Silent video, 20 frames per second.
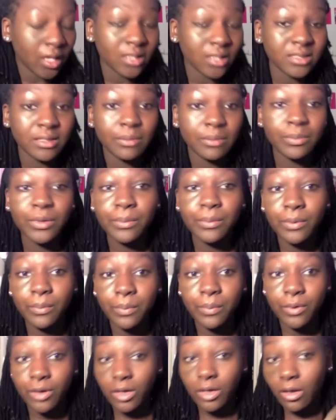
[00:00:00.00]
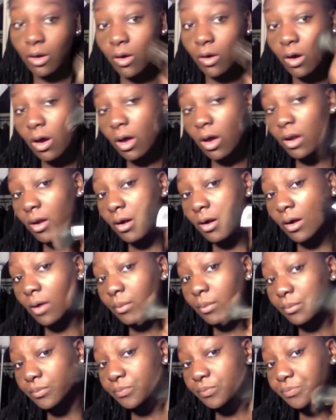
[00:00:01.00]
Some people put it
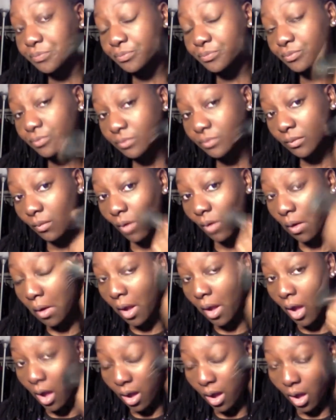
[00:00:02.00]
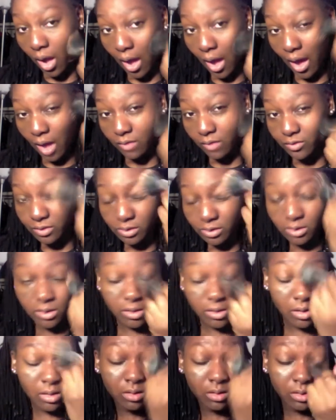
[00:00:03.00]
on
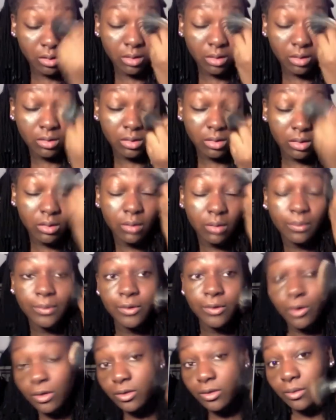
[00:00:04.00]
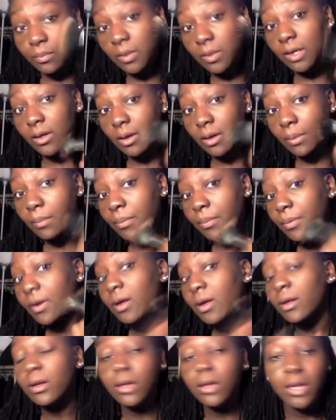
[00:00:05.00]
after they put on their makeup,
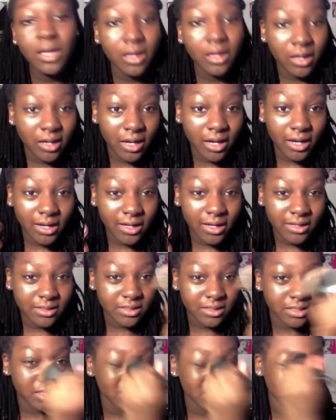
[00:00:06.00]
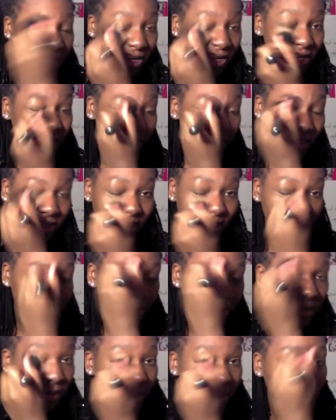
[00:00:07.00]
but it kind of has a shiny
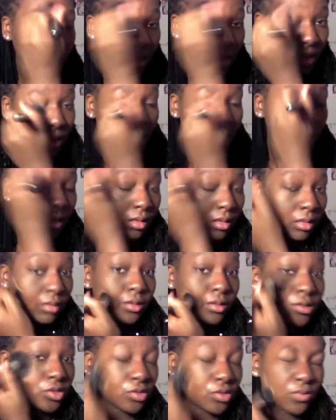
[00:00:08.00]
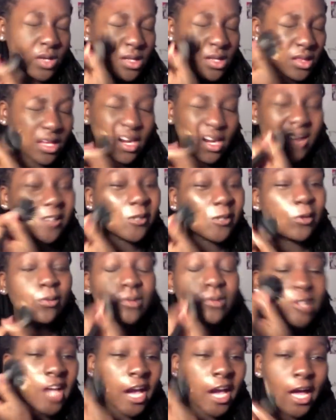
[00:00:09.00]
look to it that I don't
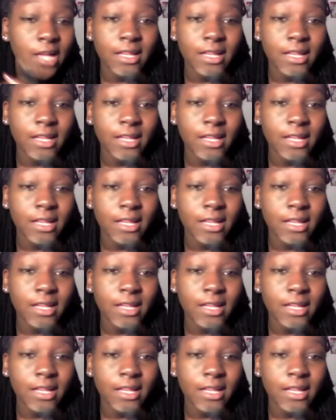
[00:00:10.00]
like.